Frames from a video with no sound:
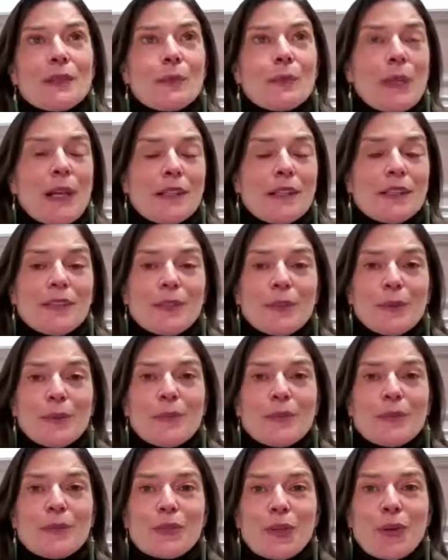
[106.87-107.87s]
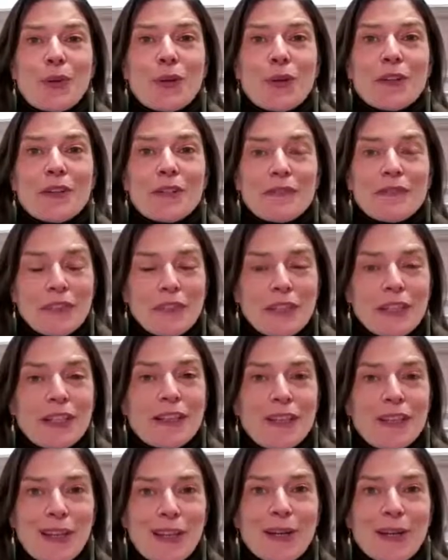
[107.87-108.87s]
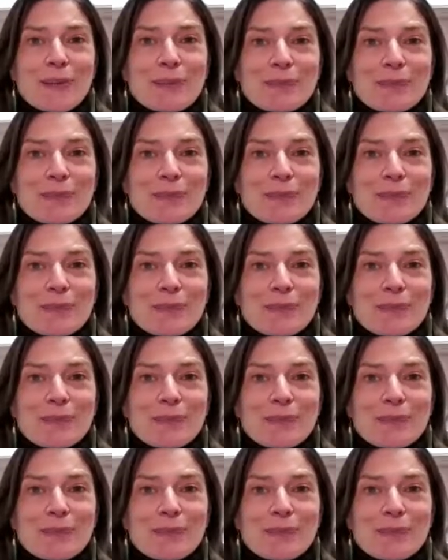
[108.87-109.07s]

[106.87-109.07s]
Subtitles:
blossoms are filling the air.